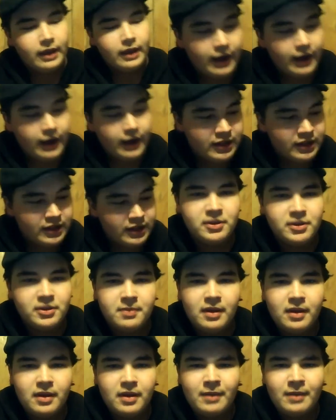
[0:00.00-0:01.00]
And it's supposed to
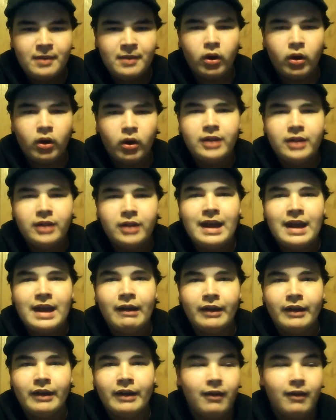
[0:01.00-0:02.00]
be a bit more cut
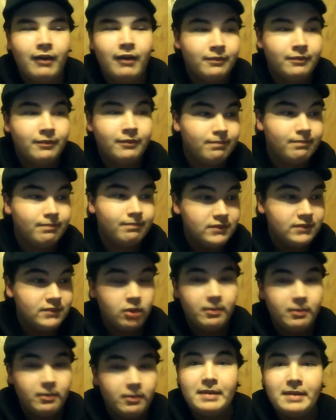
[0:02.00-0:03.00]
down, so
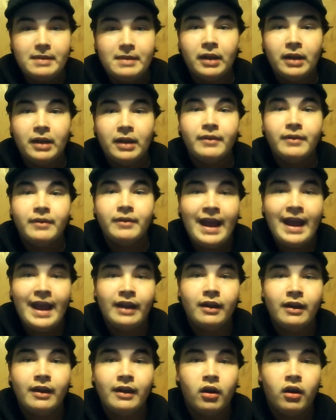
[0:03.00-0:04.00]
many people haven't
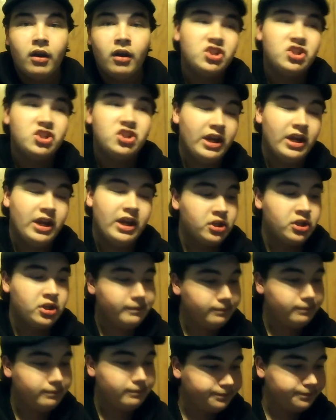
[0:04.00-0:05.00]
added on and changed it.